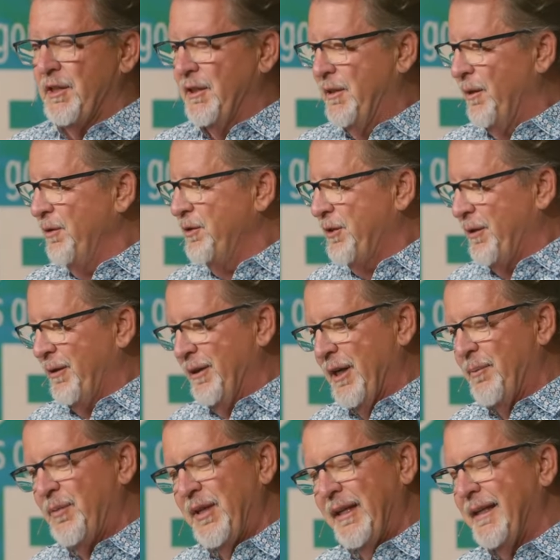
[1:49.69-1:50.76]
culture. And
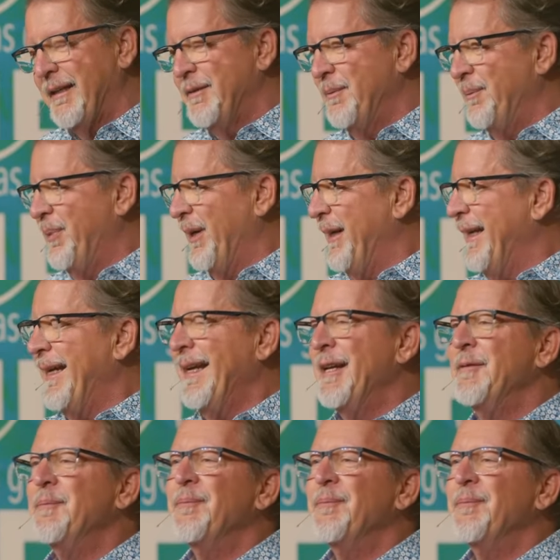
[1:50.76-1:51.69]
I'm thinking, buddy,